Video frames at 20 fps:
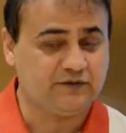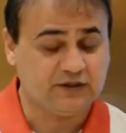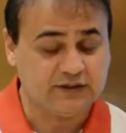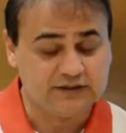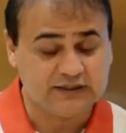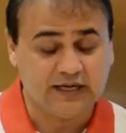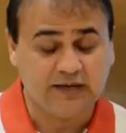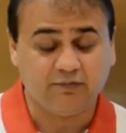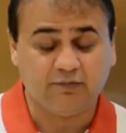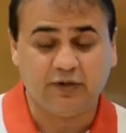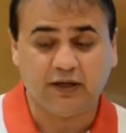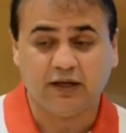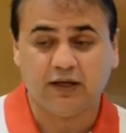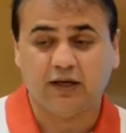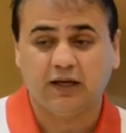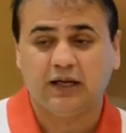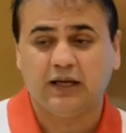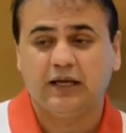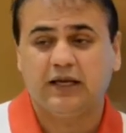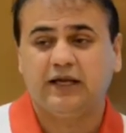For
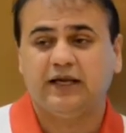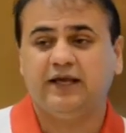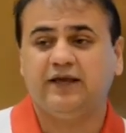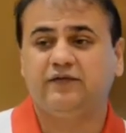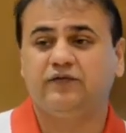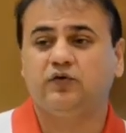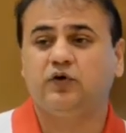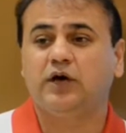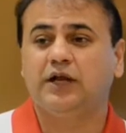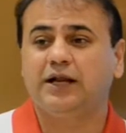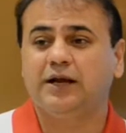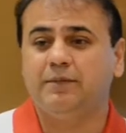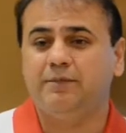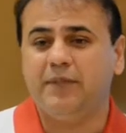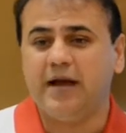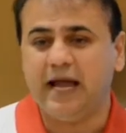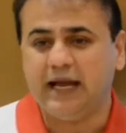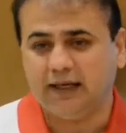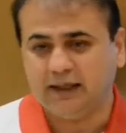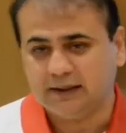example, if you are a
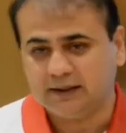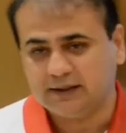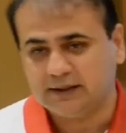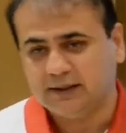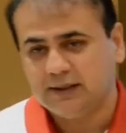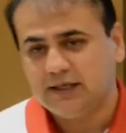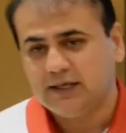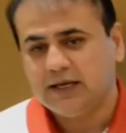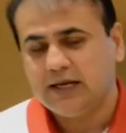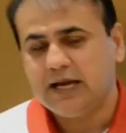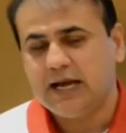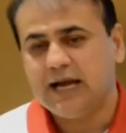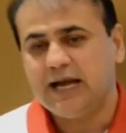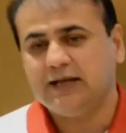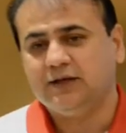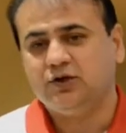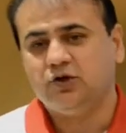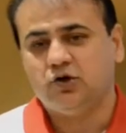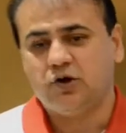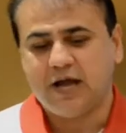bank
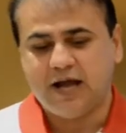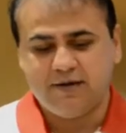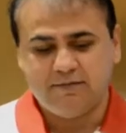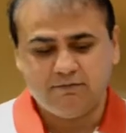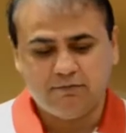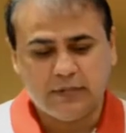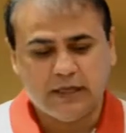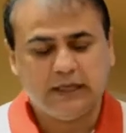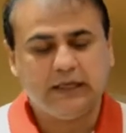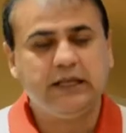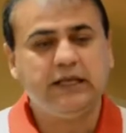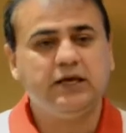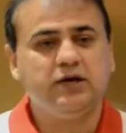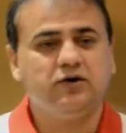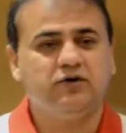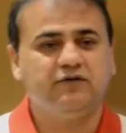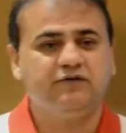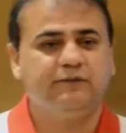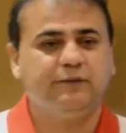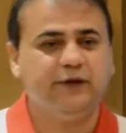and you have money
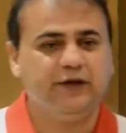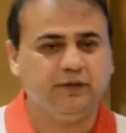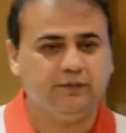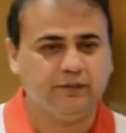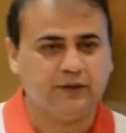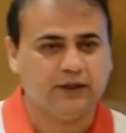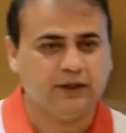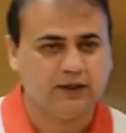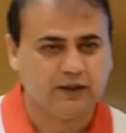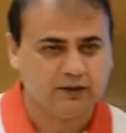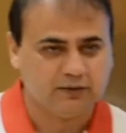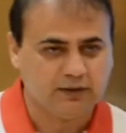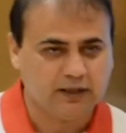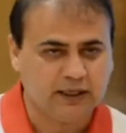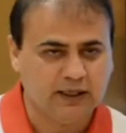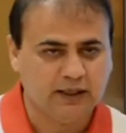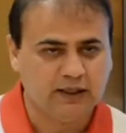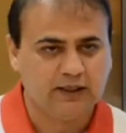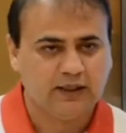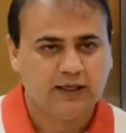of people,
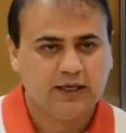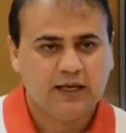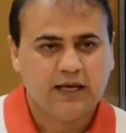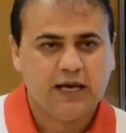right,